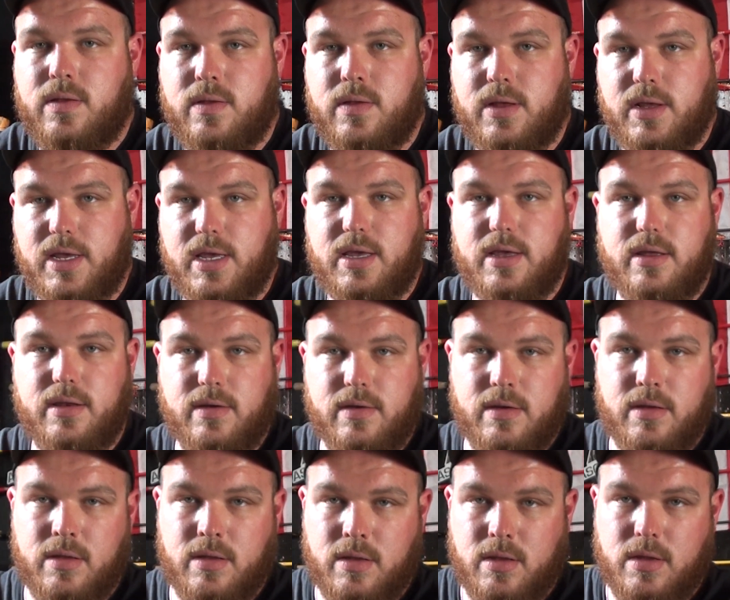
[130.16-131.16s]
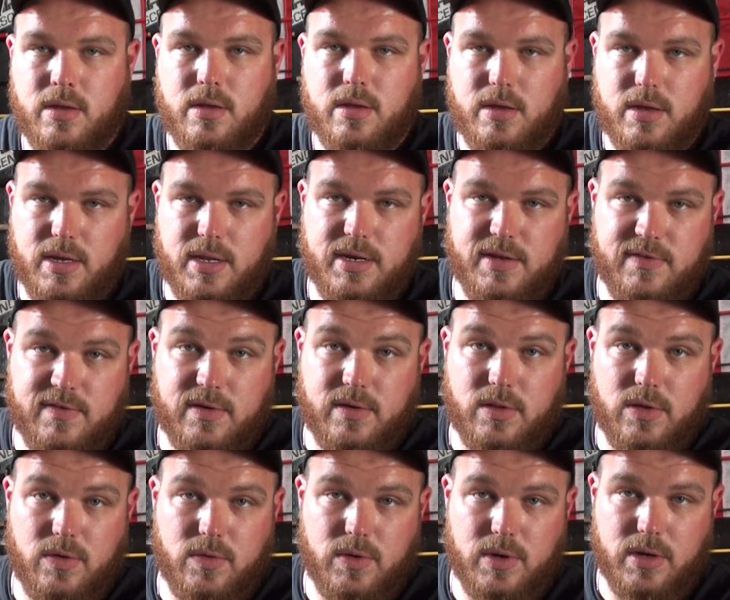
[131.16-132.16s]
Again, it is
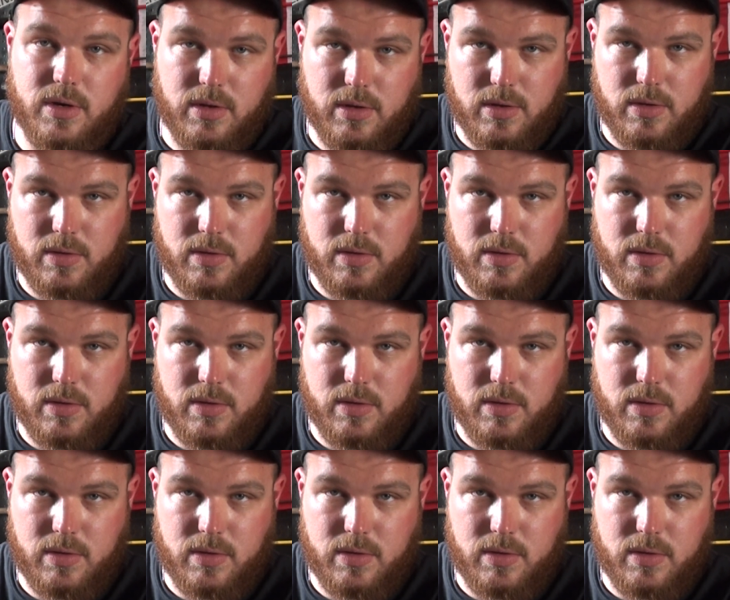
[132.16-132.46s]
unloaded.